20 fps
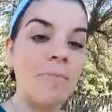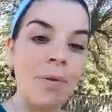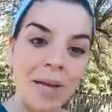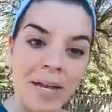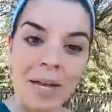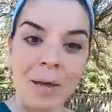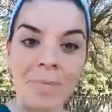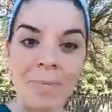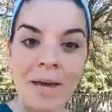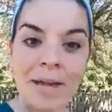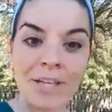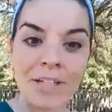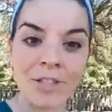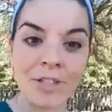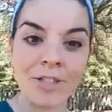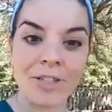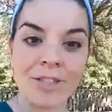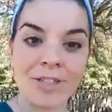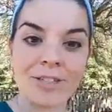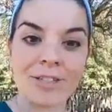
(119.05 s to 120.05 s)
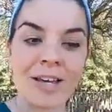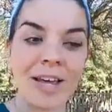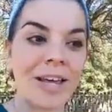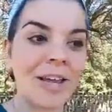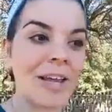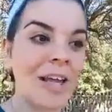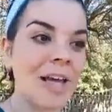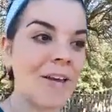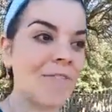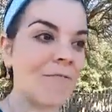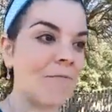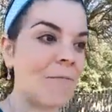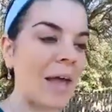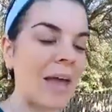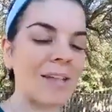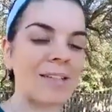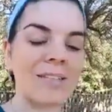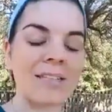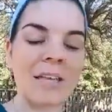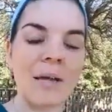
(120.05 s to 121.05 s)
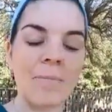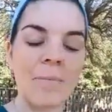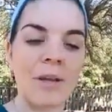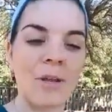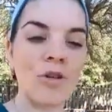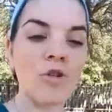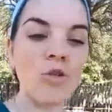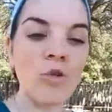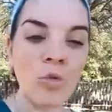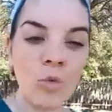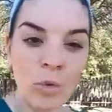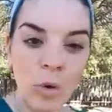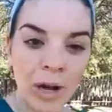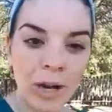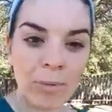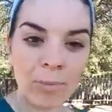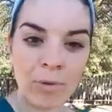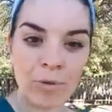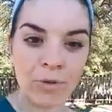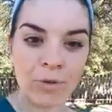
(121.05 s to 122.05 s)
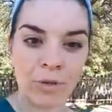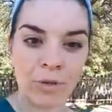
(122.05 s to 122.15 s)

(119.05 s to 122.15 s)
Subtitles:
been a patient and have met some incredible